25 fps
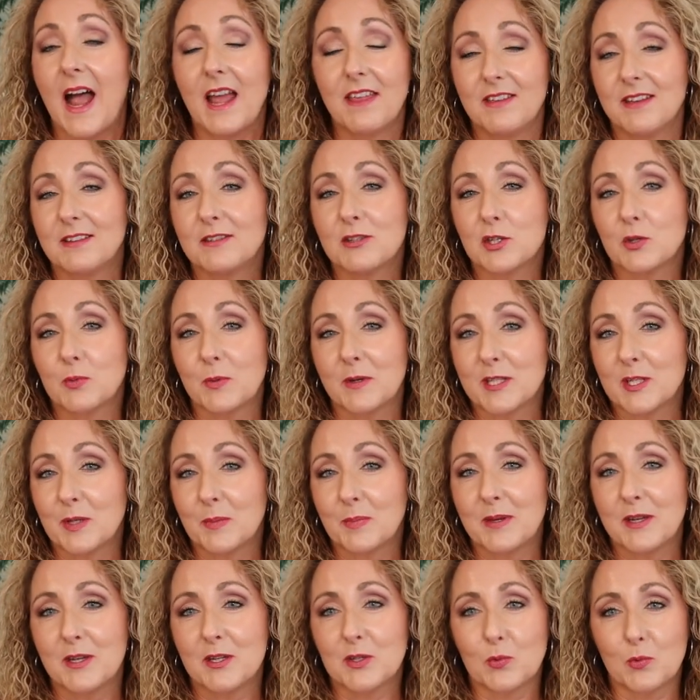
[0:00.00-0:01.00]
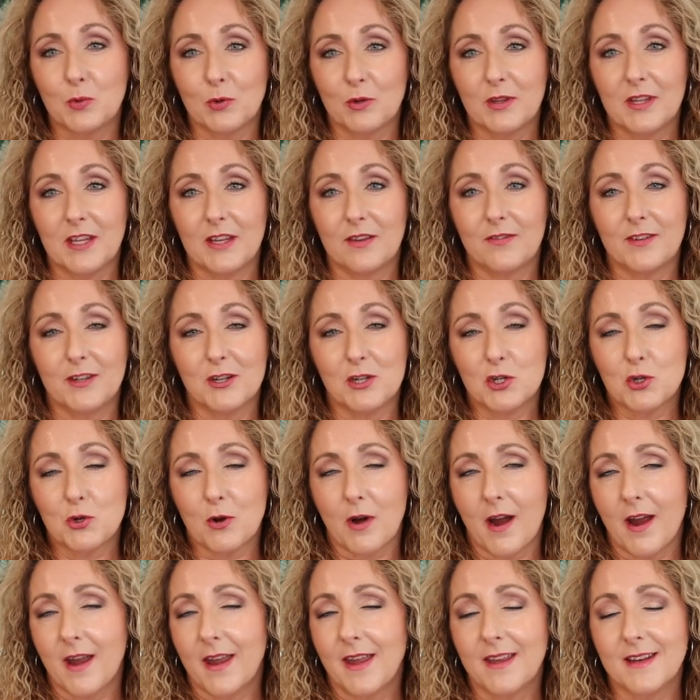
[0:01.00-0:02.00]
I think this recipe is worth giving a
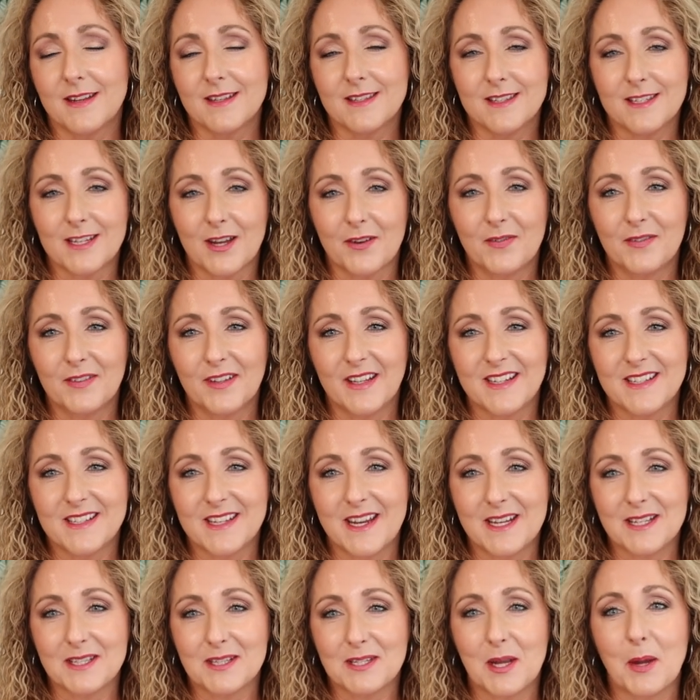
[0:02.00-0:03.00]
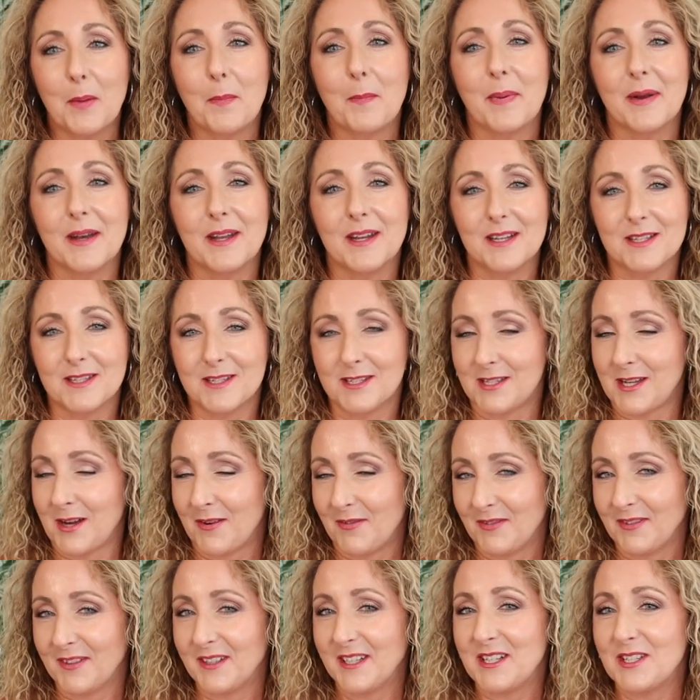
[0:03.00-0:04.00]
try. It is definitely tasty, but it is
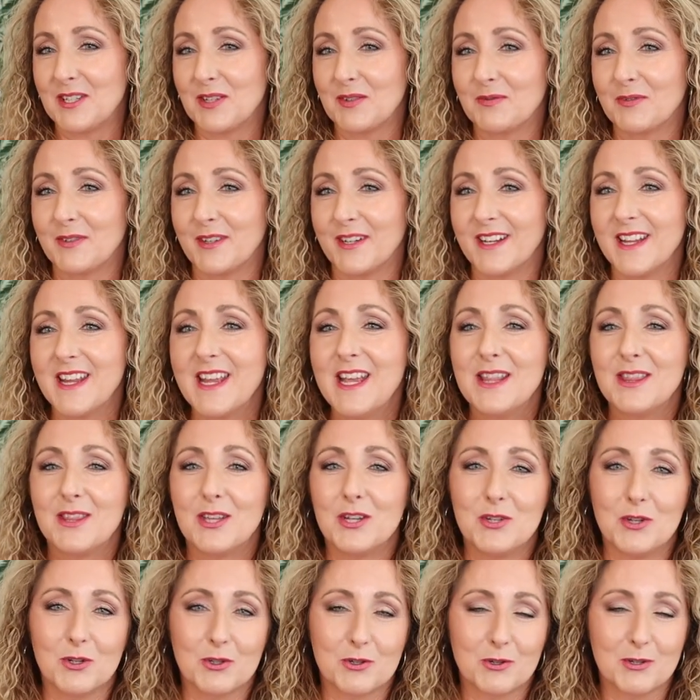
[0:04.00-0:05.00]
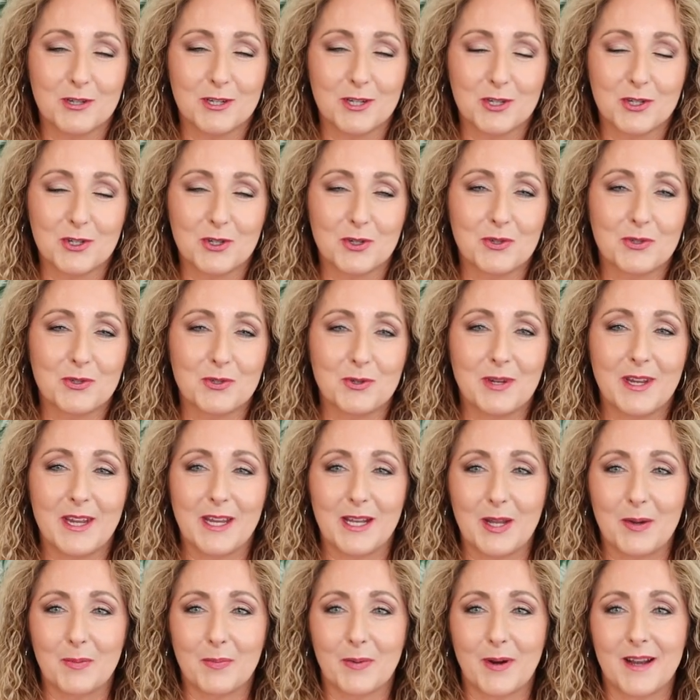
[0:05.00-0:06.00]
definitely different than your traditional
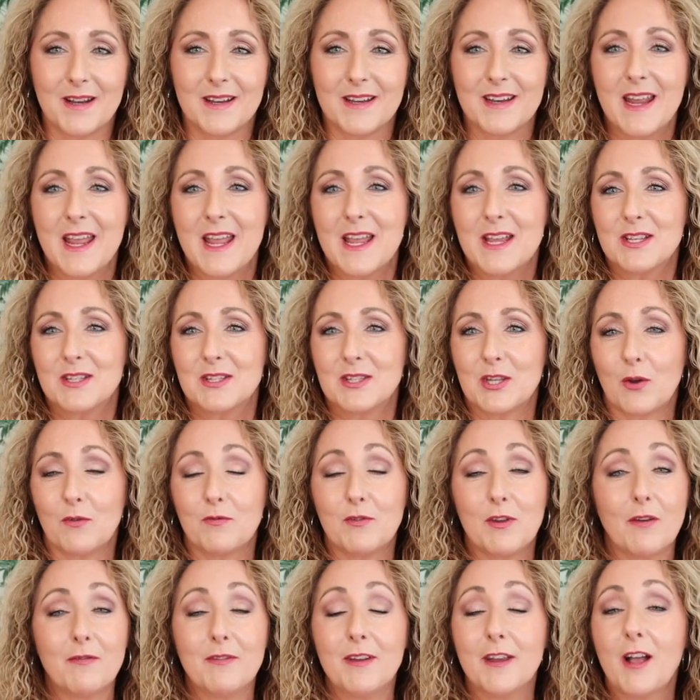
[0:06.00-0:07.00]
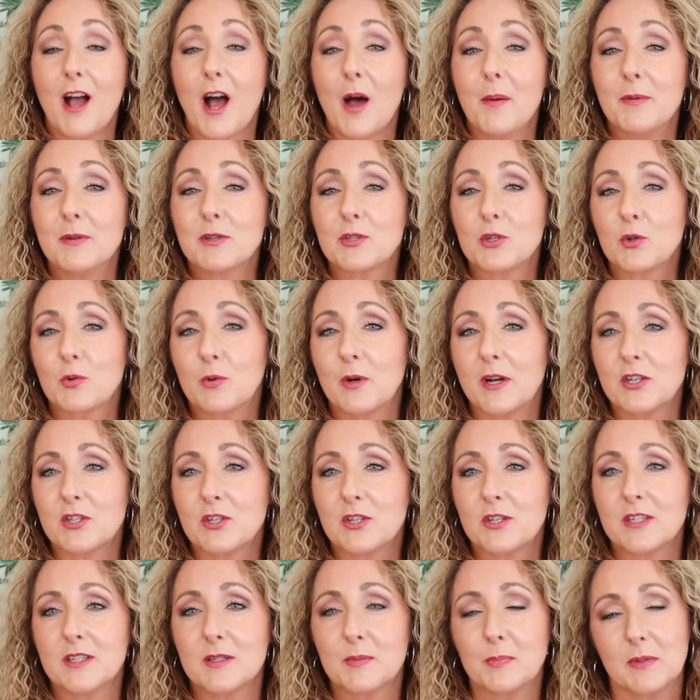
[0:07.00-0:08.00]
zucchini bread. So if you have any comments or
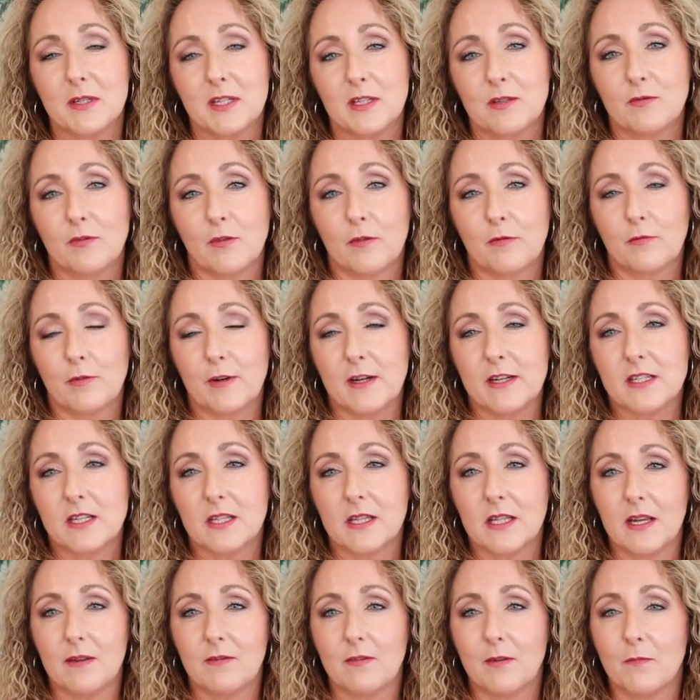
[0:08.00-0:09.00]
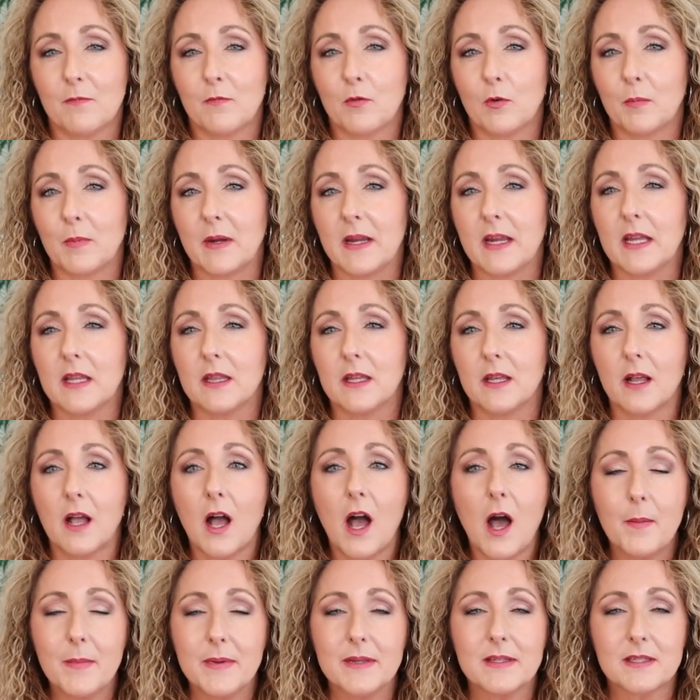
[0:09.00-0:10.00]
questions, please feel free to leave them for me in the
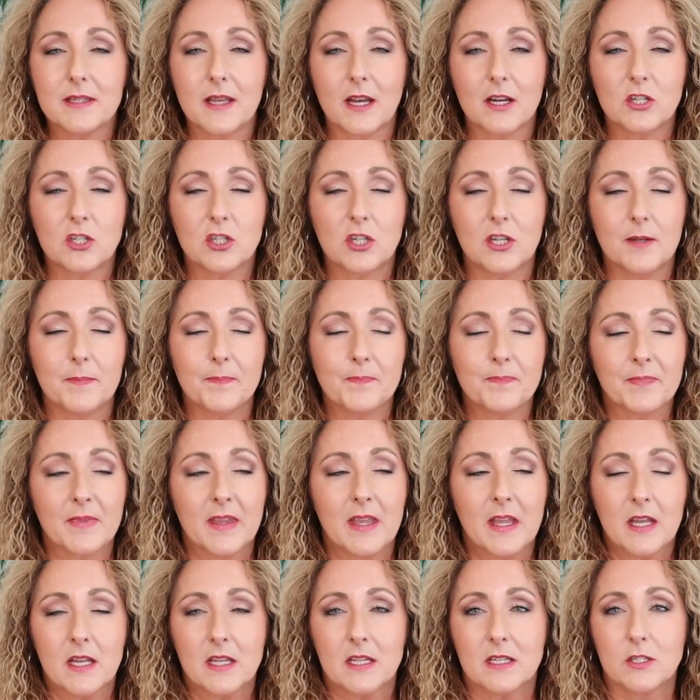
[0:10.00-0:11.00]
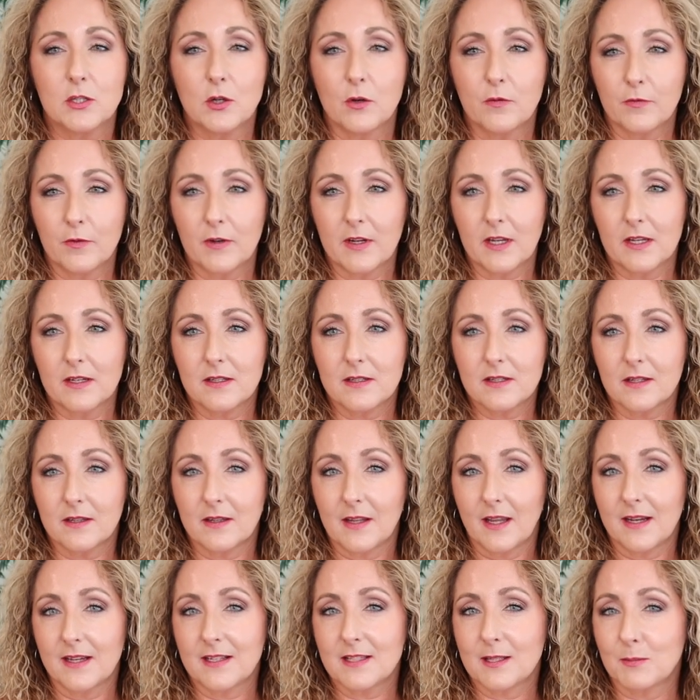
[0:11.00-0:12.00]
comment section. Don't forget to
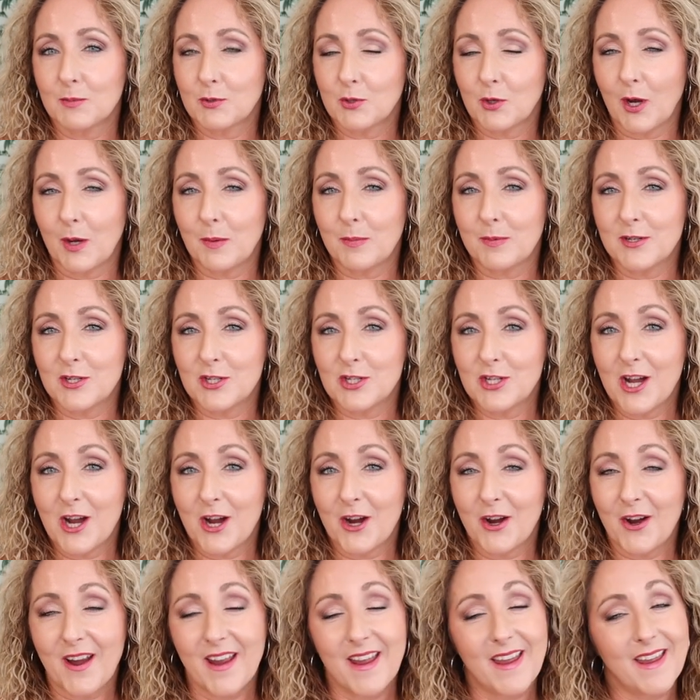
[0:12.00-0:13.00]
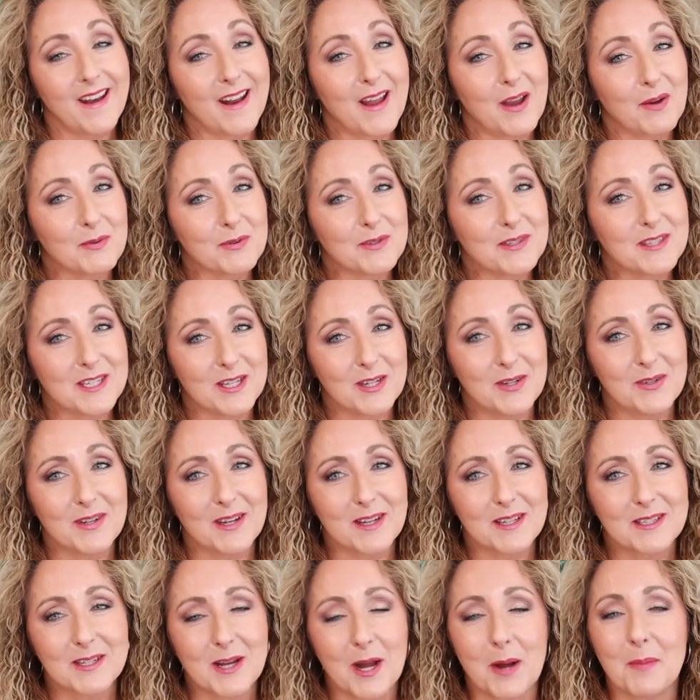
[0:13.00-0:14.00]
like, subscribe, and share, and I will see you
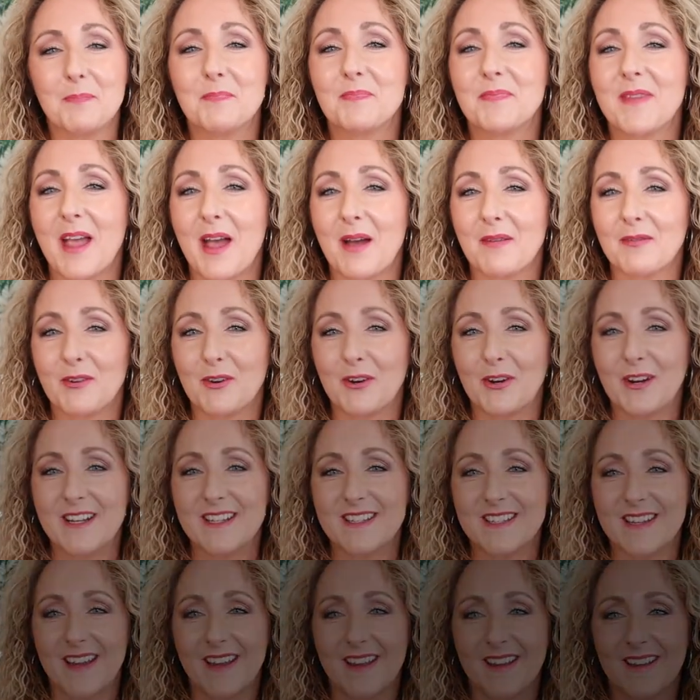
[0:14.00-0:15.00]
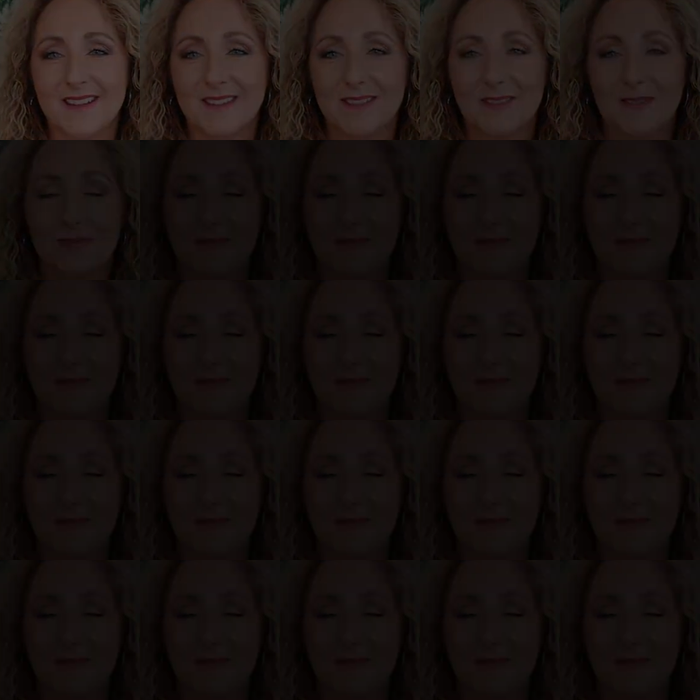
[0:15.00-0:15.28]
next time. Have a great day.